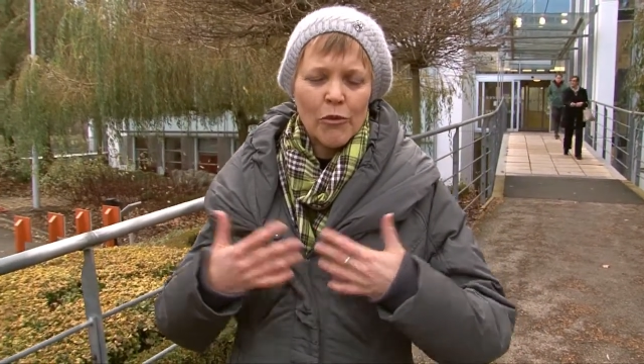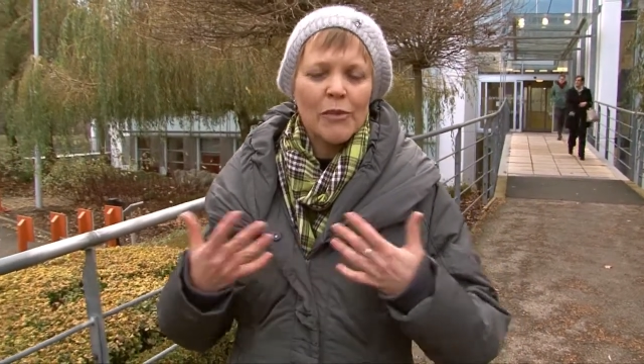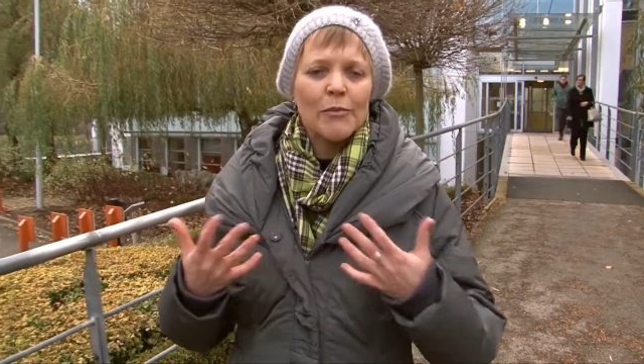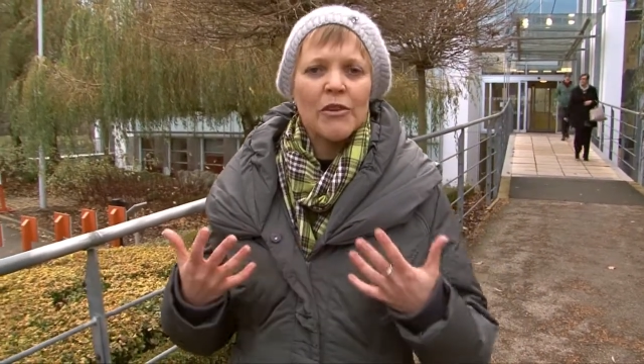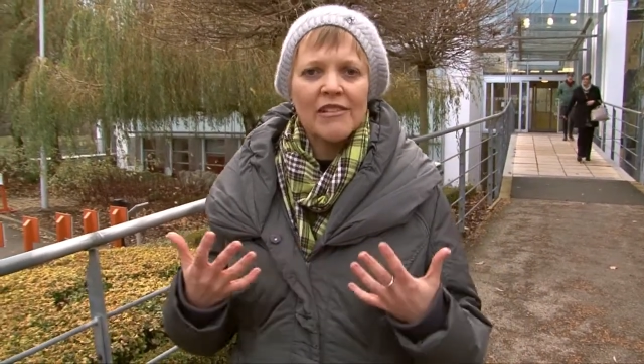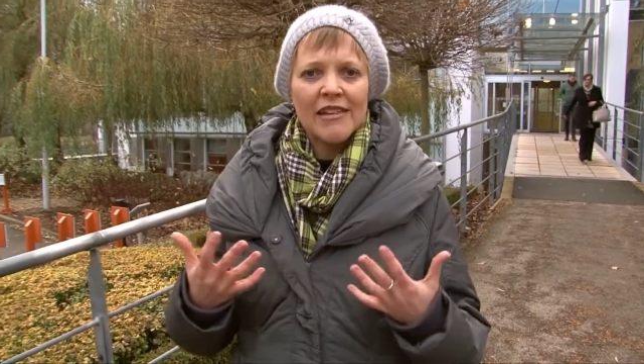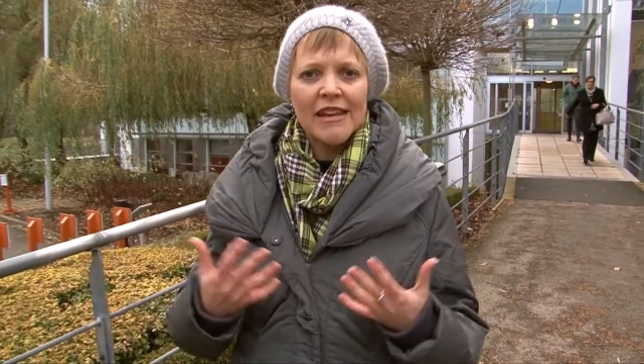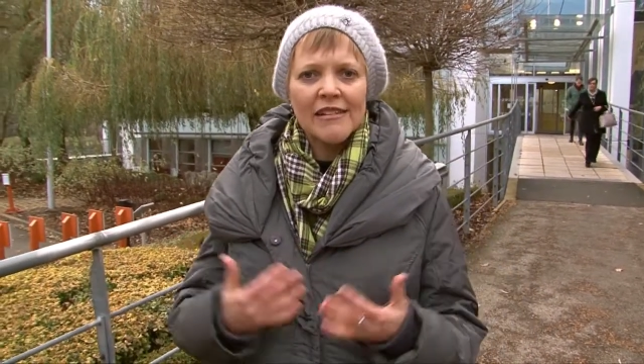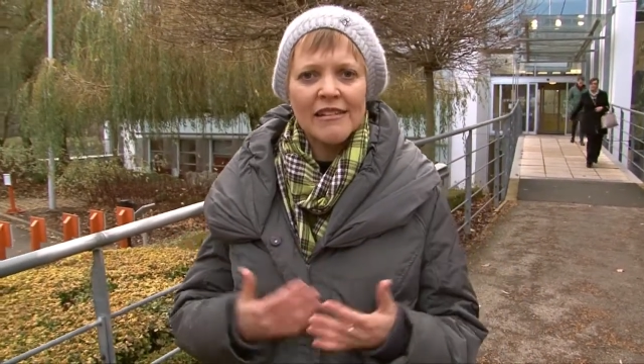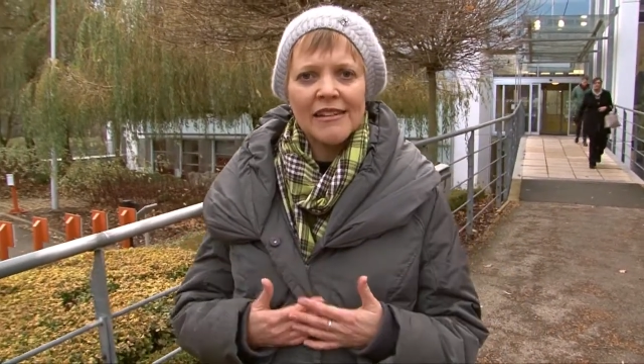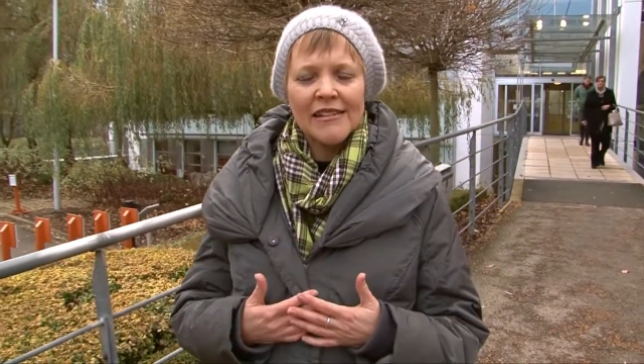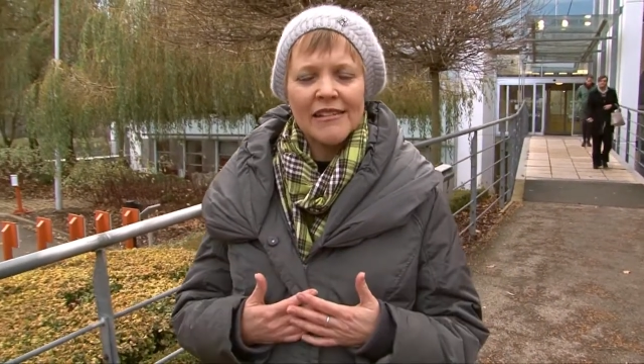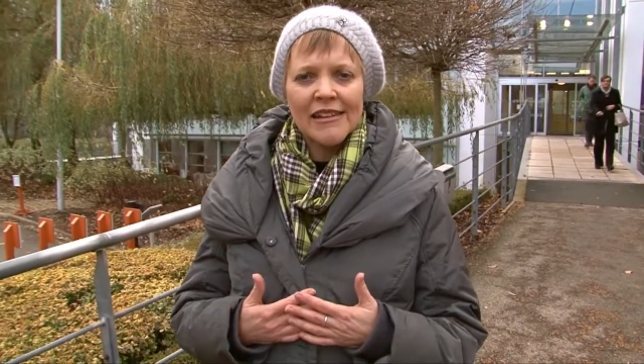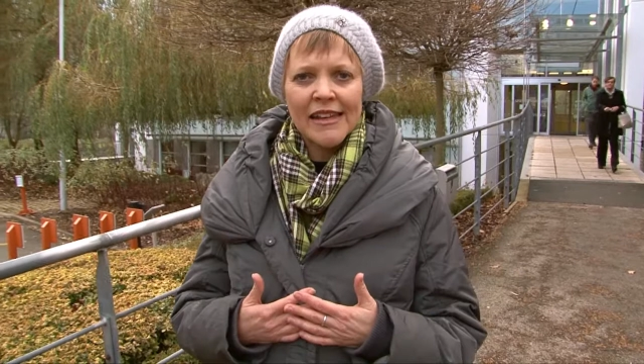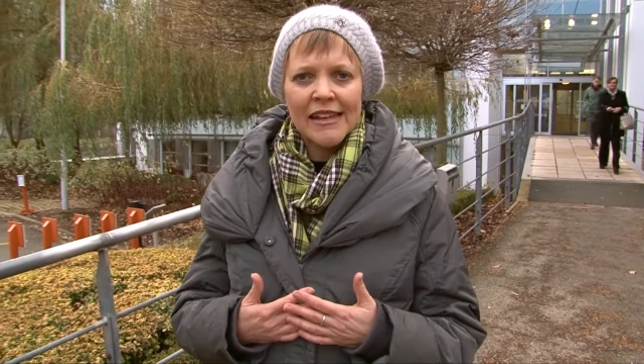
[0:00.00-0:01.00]
reputation
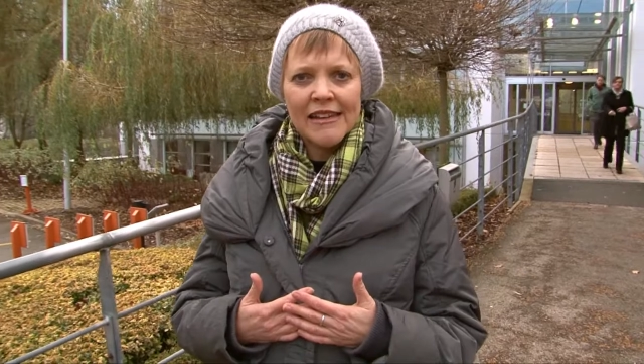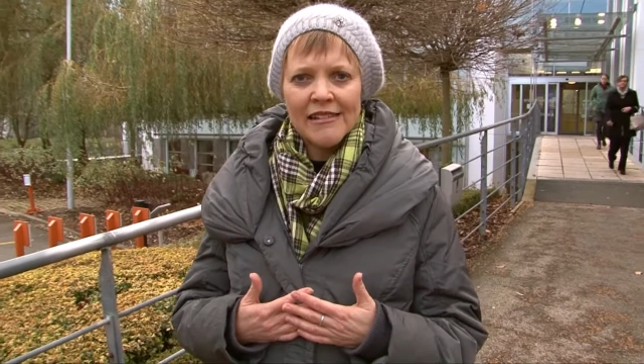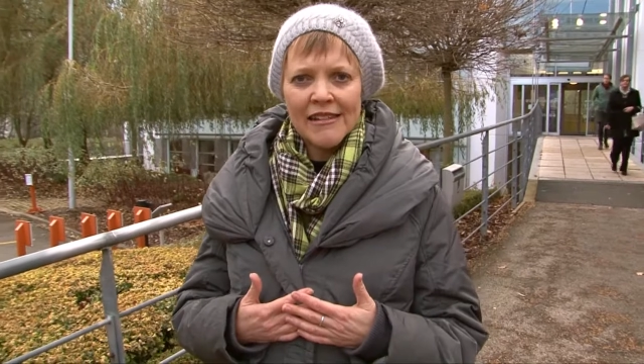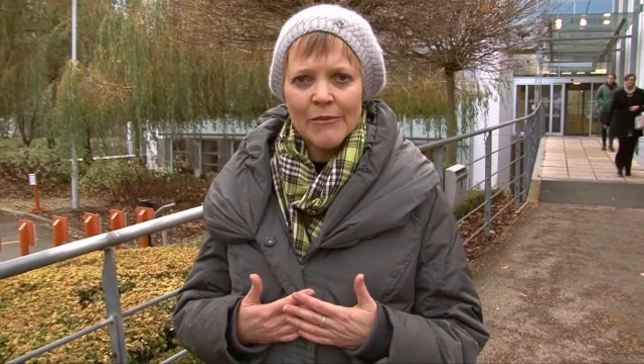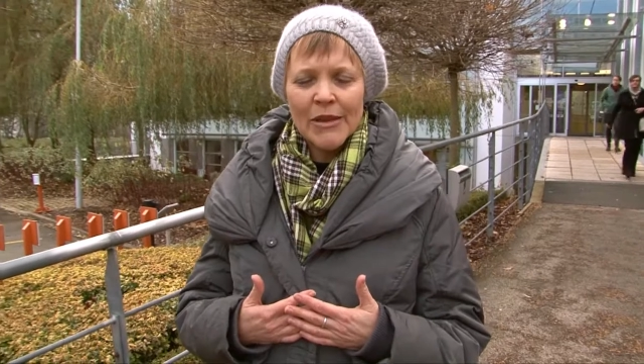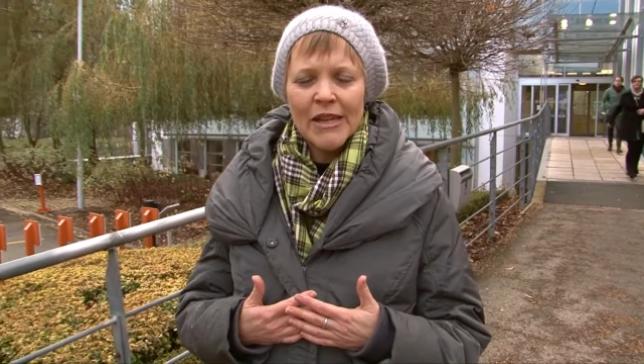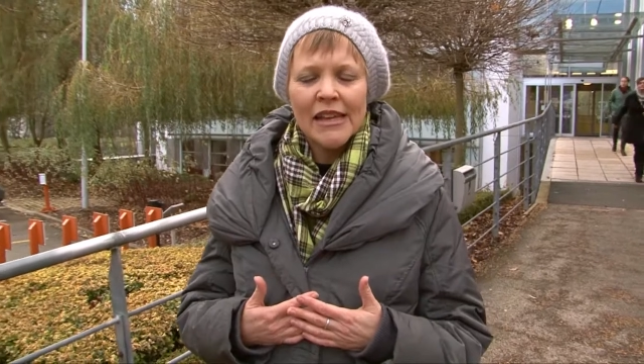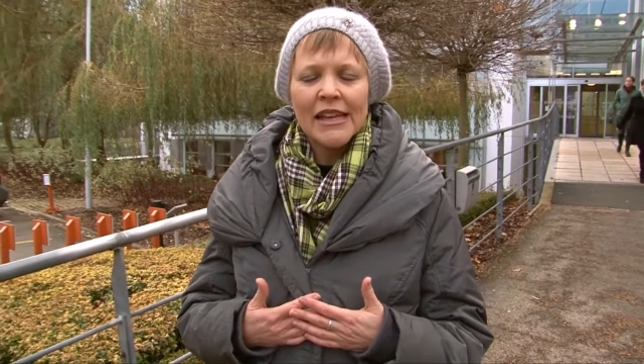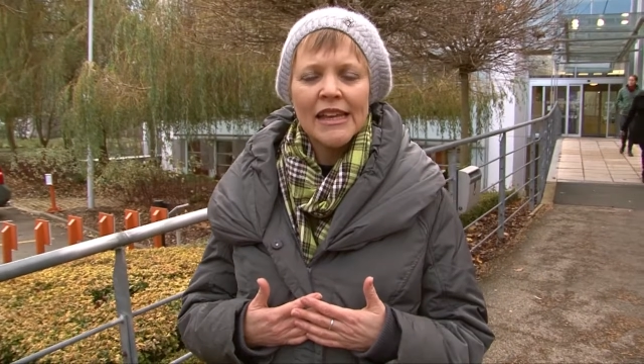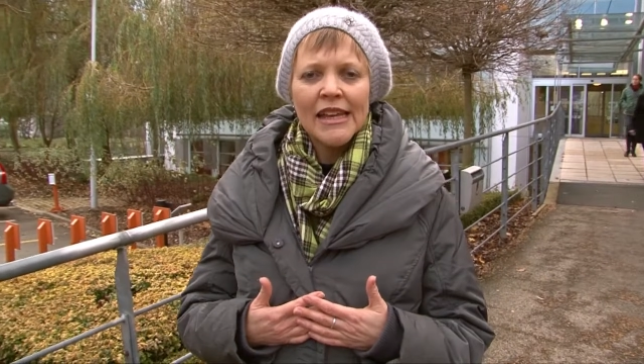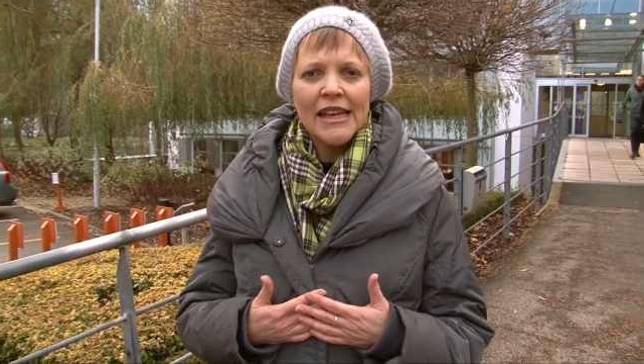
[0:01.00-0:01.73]
as an academic.